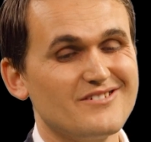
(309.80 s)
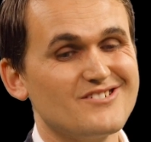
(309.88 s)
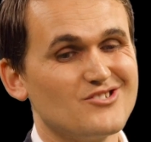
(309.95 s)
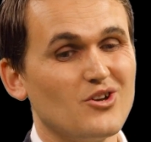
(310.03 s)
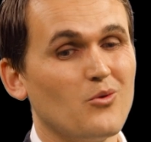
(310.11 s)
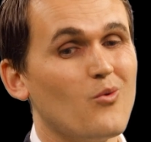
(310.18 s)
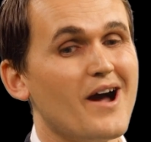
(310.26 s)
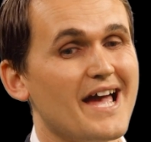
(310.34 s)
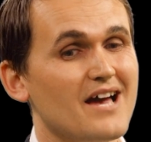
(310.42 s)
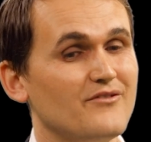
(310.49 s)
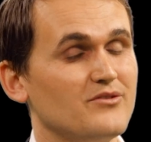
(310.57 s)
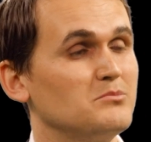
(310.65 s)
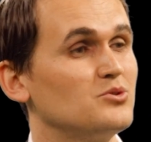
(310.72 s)
is not why
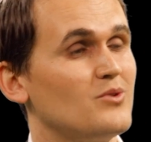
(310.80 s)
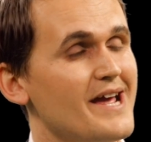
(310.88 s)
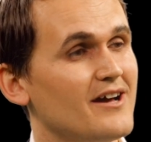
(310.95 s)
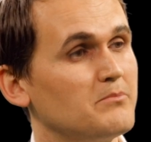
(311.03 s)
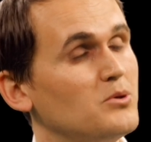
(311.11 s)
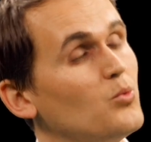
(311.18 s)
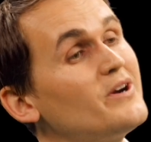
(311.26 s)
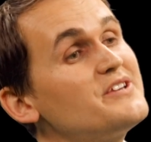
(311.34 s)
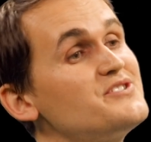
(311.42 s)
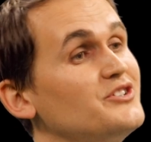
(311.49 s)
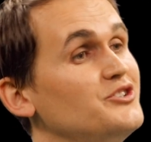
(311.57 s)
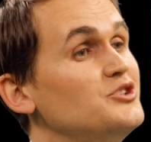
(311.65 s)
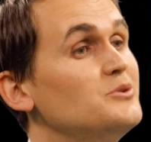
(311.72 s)
have him around, but what is
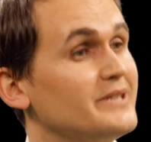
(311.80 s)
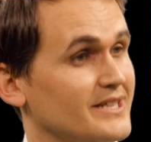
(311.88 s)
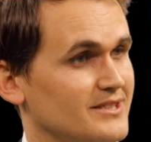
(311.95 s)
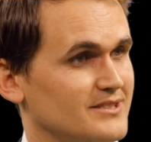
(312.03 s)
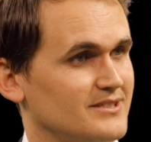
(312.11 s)
he doing?